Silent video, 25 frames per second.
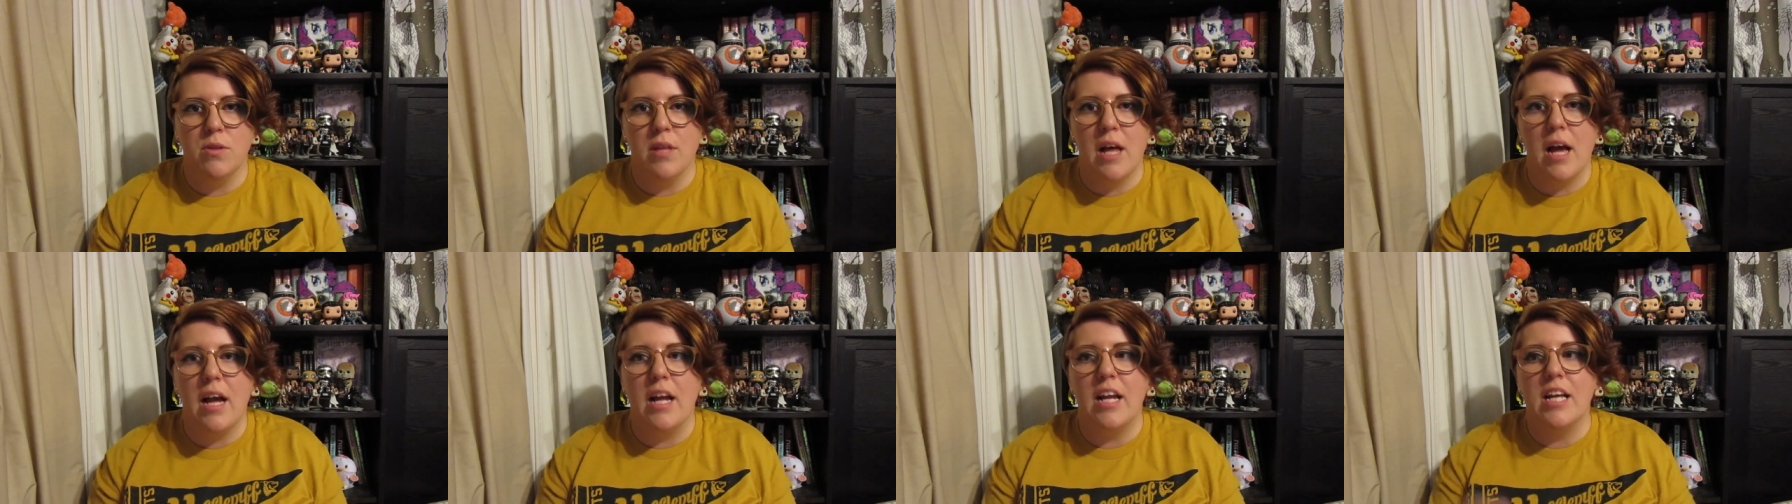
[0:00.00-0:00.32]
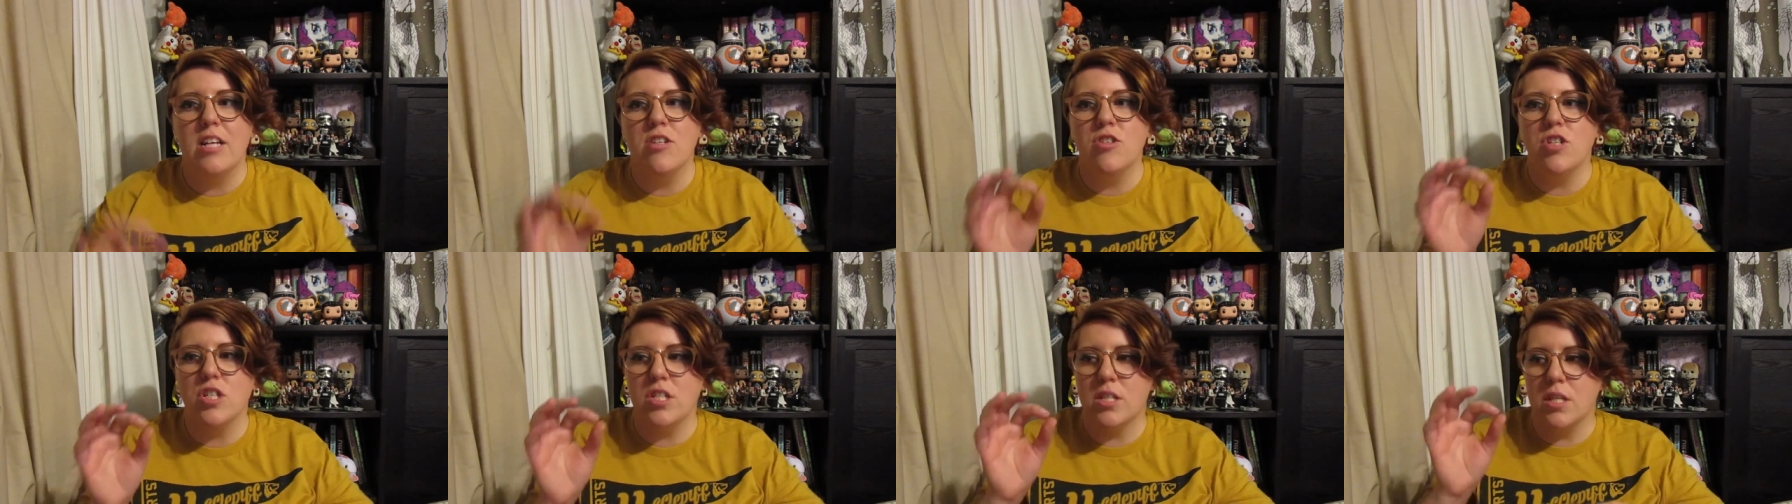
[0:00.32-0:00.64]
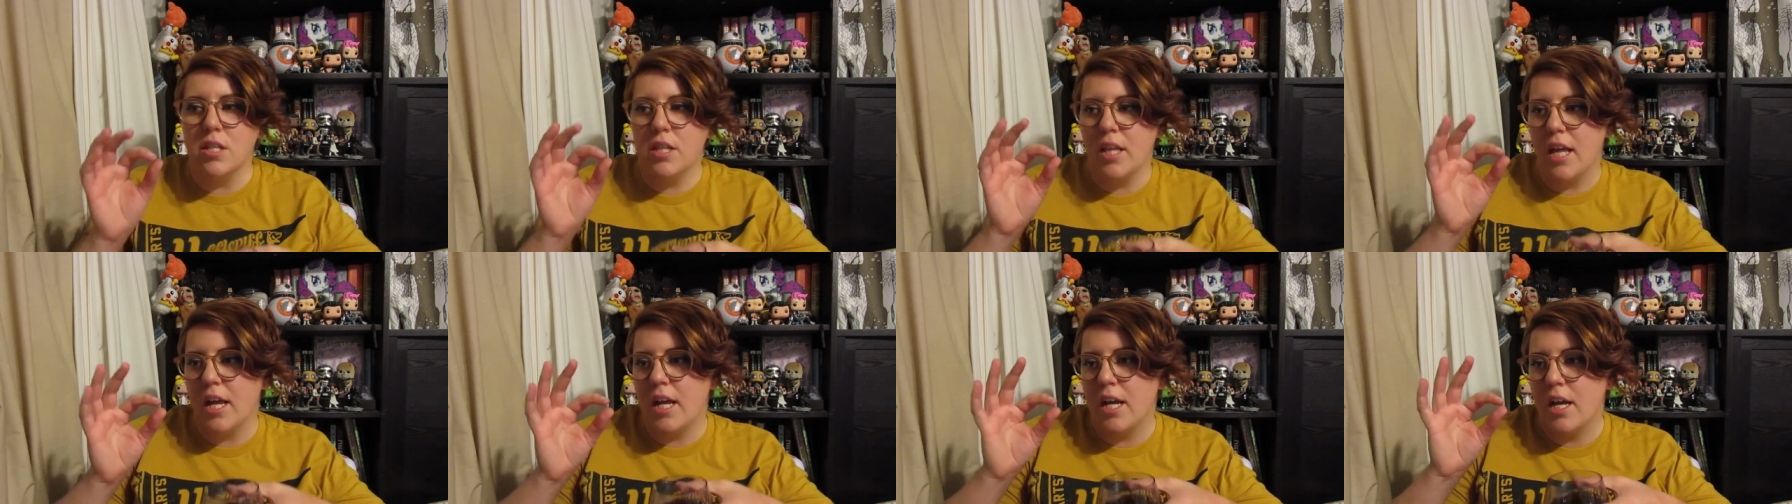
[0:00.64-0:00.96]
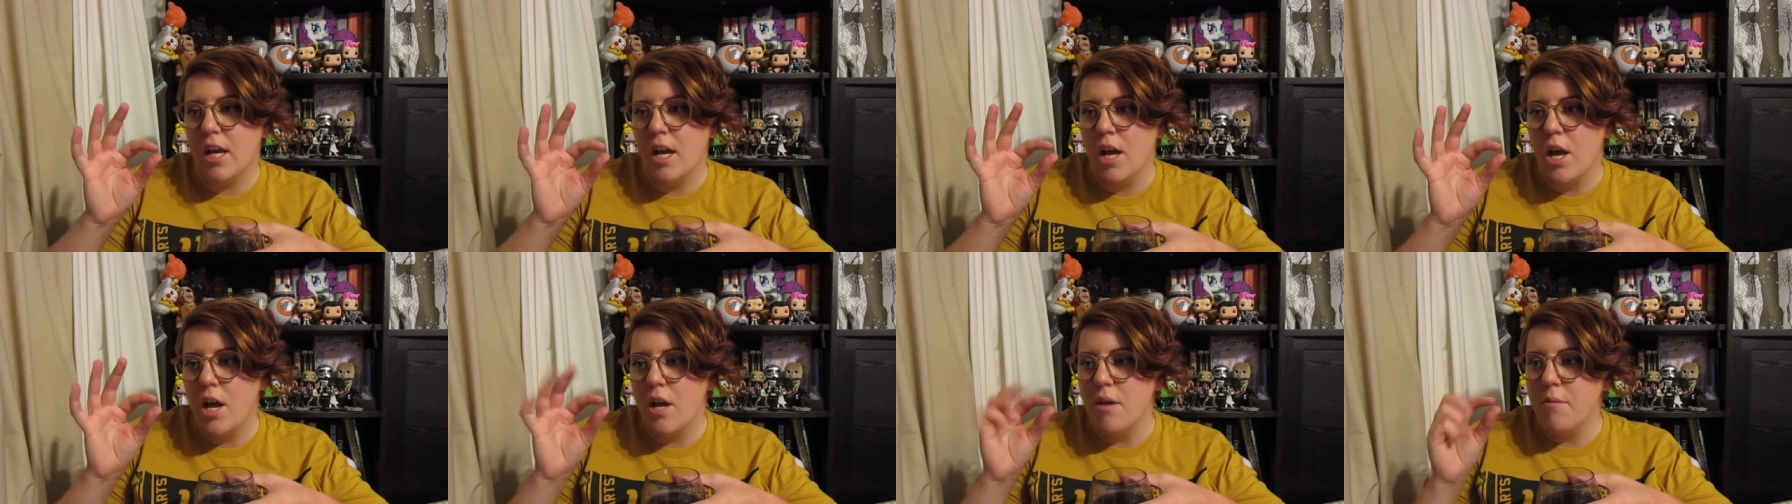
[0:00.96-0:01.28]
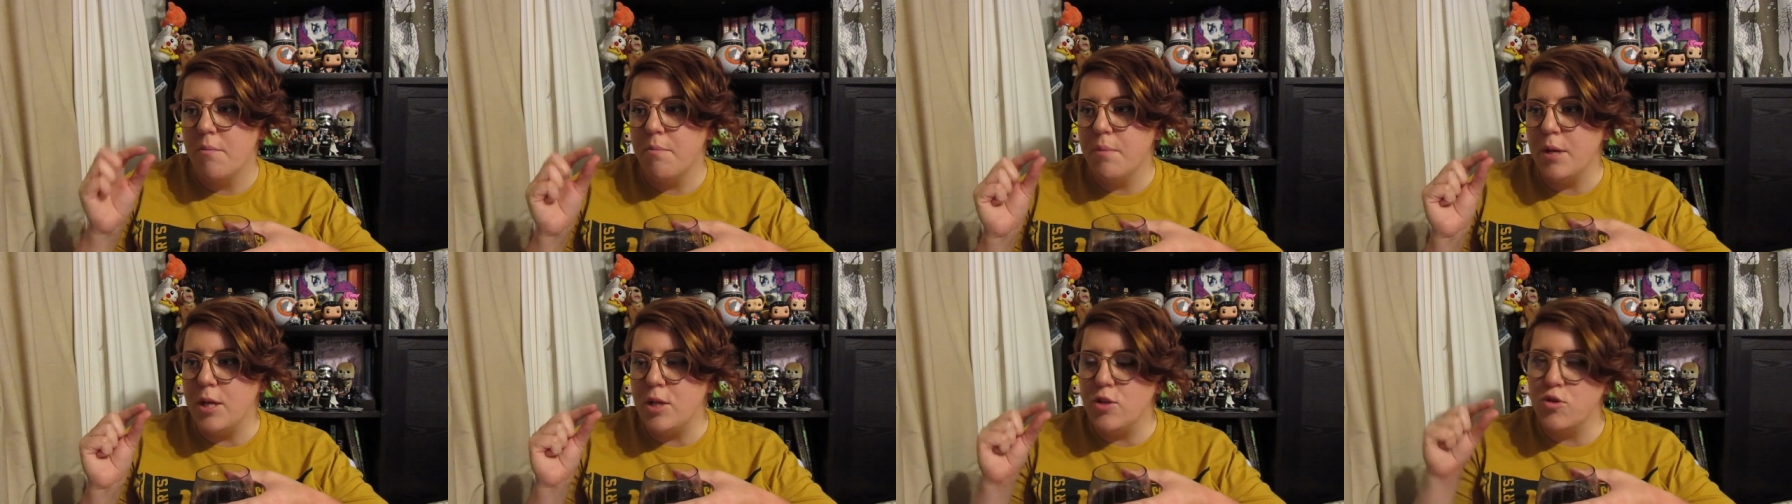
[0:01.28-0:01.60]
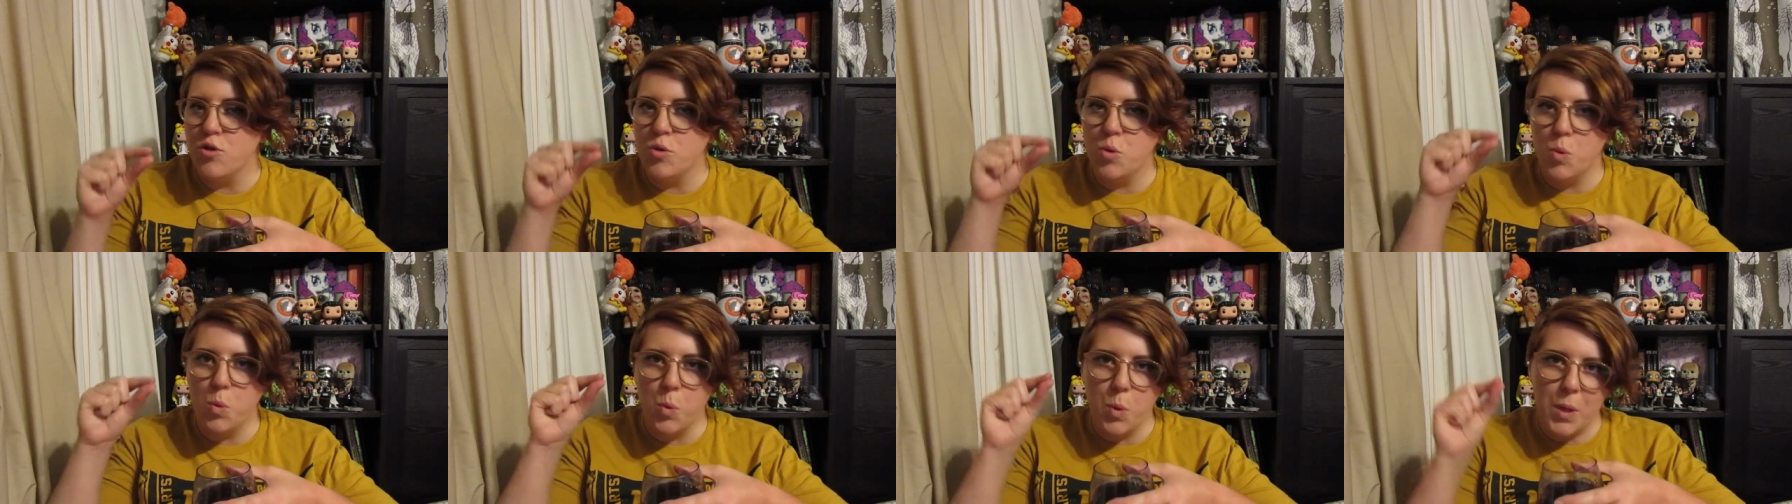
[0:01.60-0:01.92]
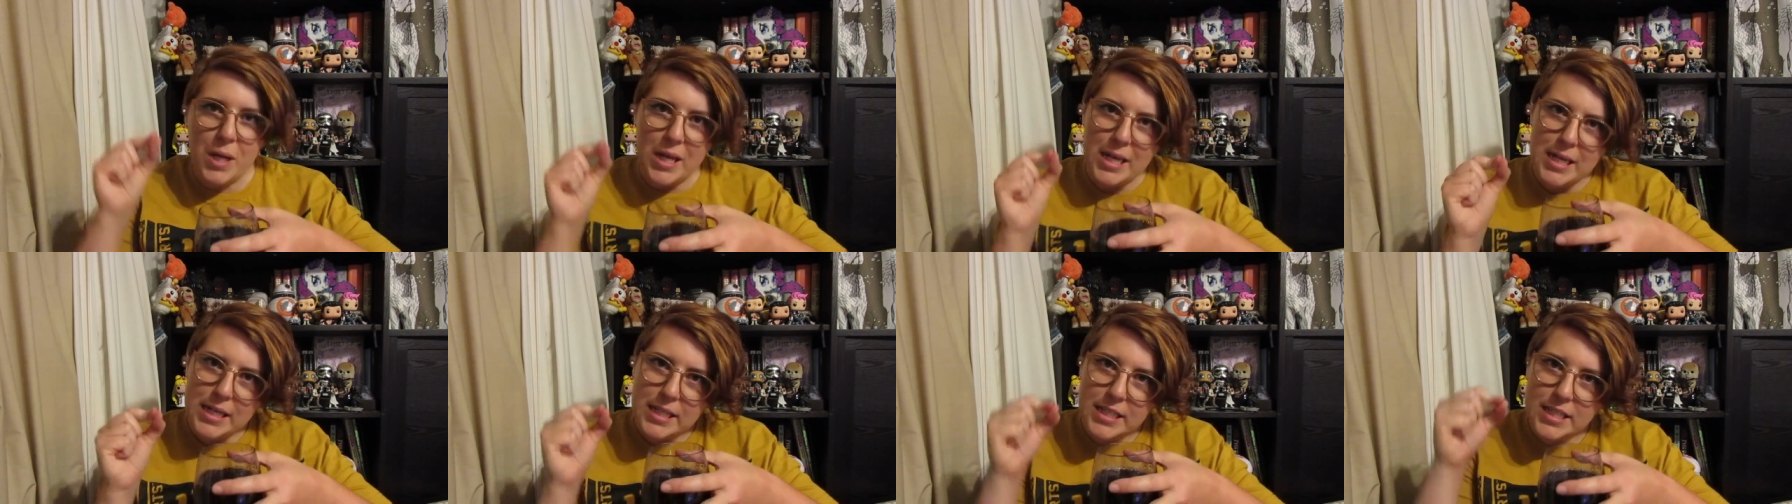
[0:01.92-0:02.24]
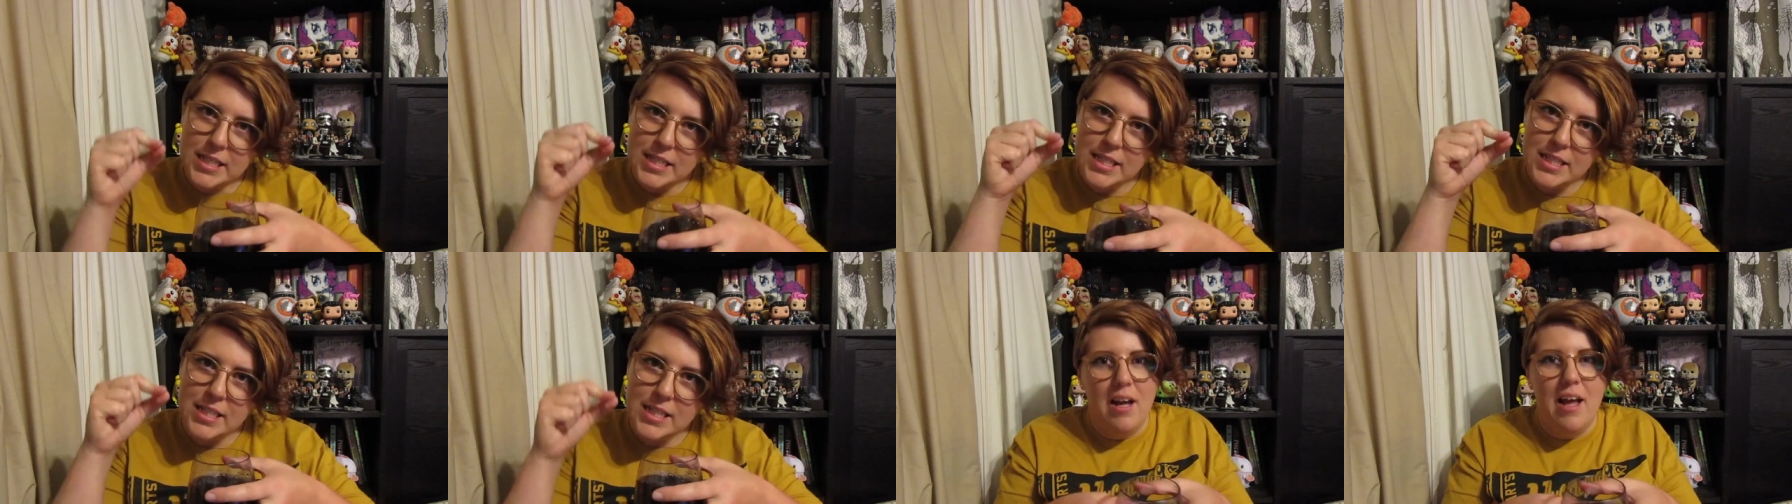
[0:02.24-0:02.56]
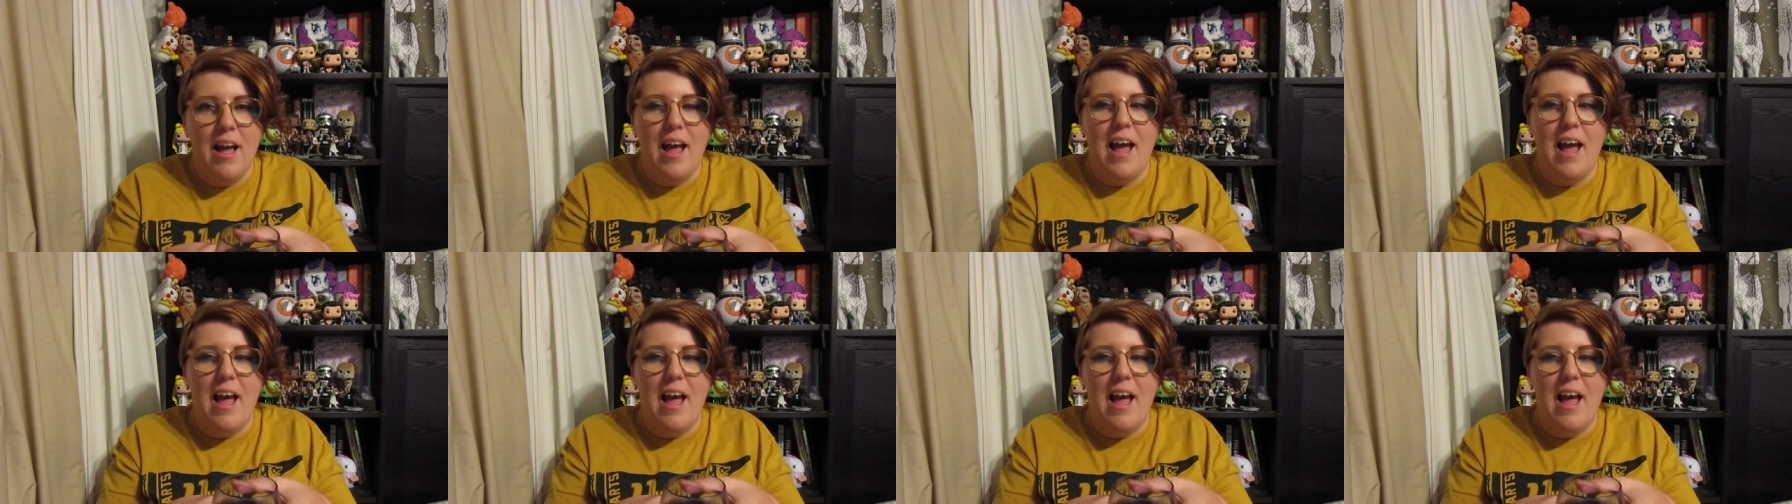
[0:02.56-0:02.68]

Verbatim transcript: that can just like be tweaked,